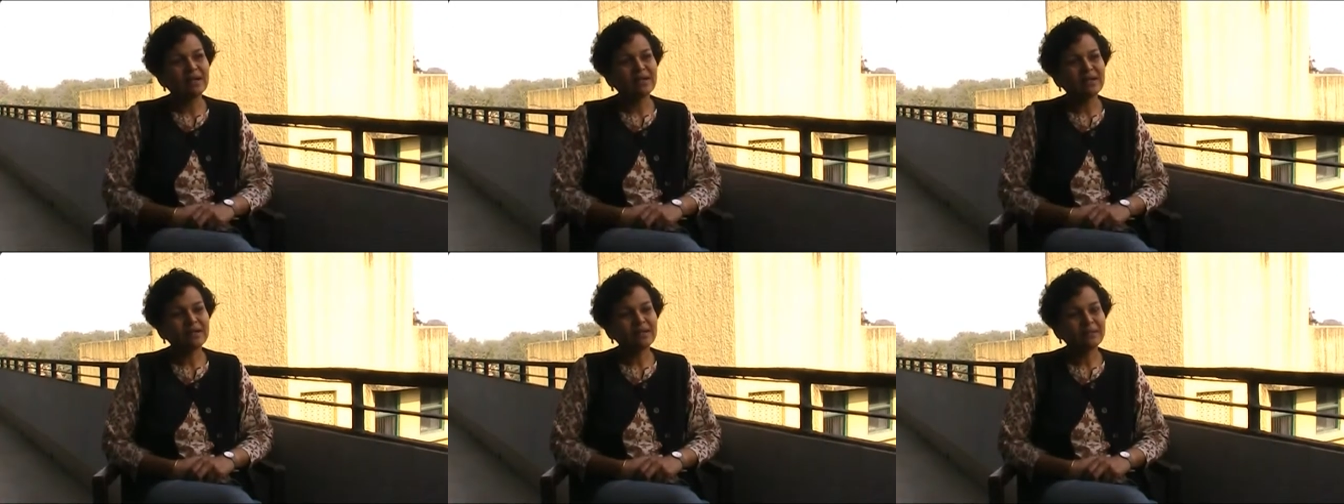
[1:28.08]

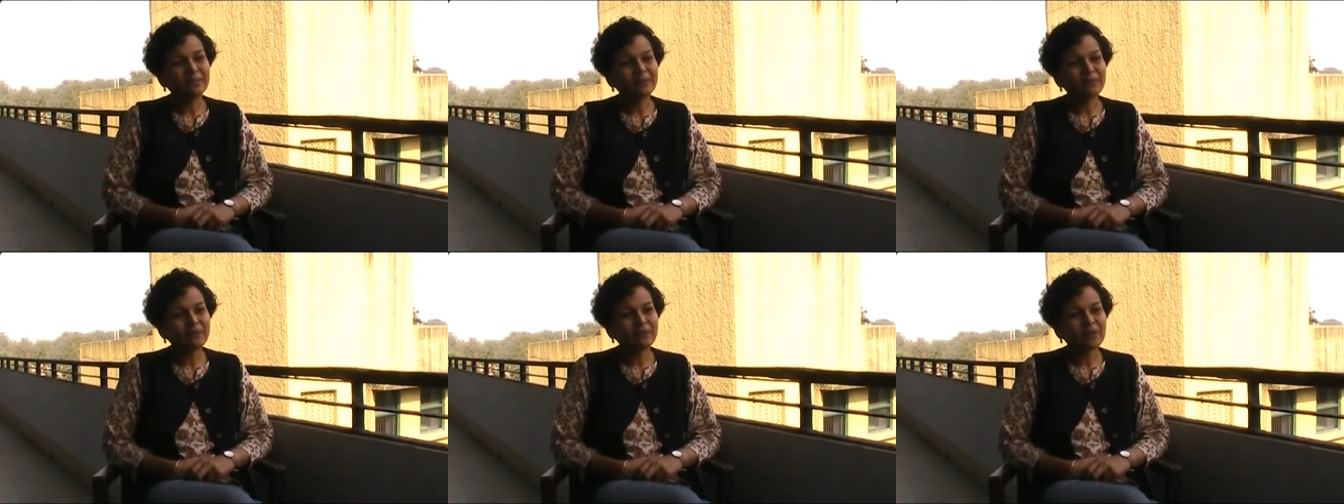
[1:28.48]

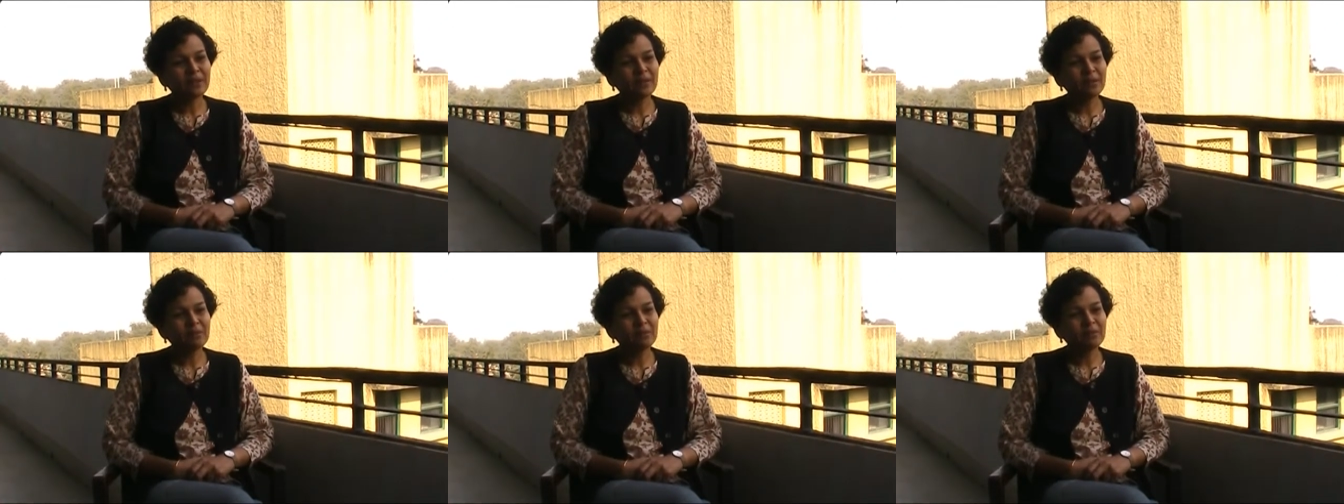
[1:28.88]
Um,
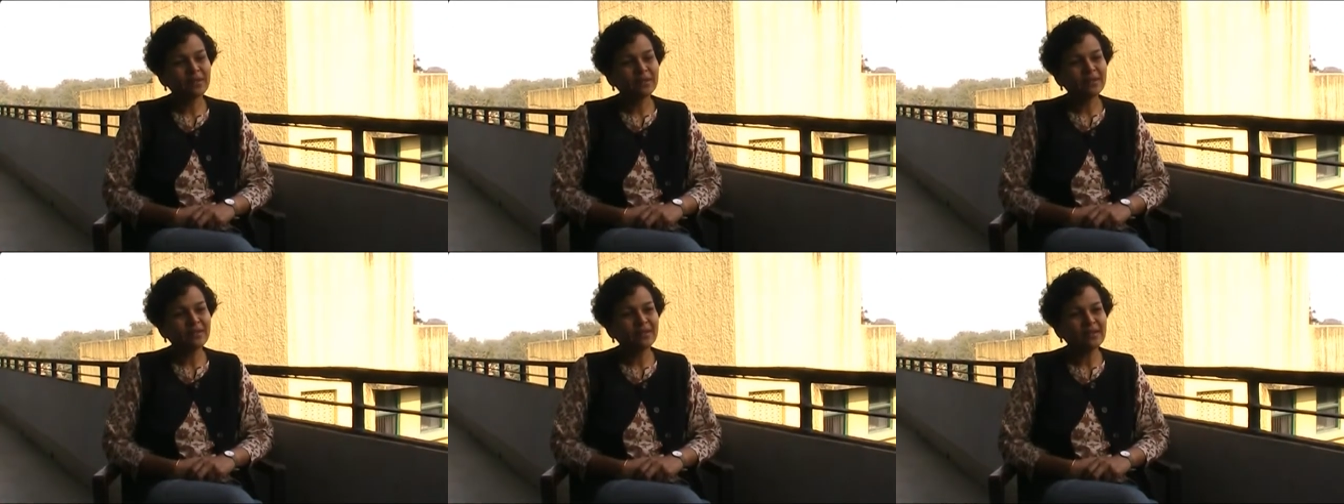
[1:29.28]
but
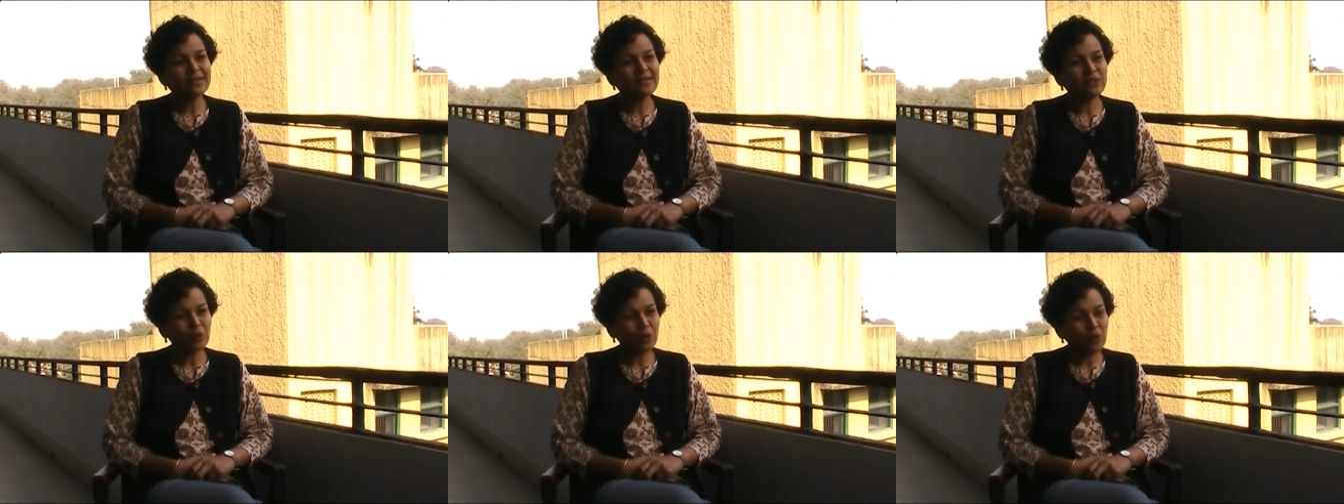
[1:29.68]
the thing is
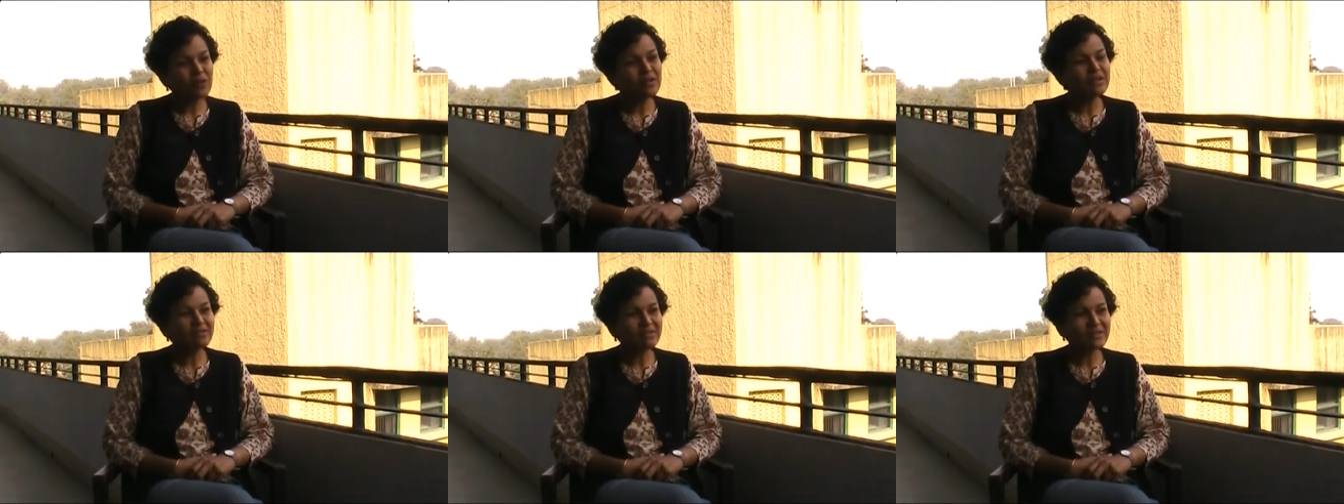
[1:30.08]
that all
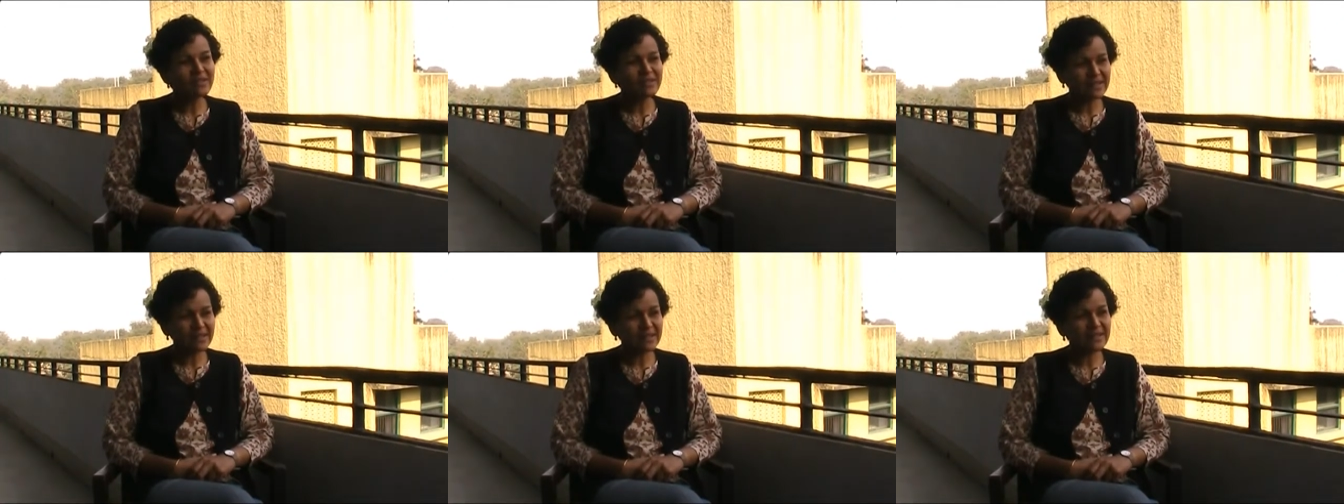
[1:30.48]
rivers in
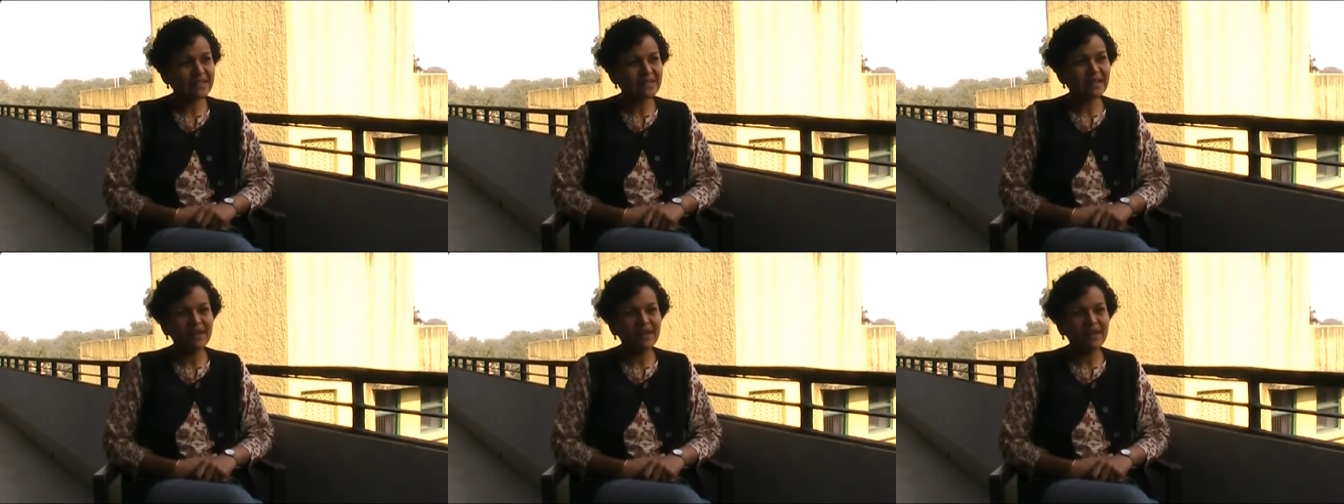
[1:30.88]
India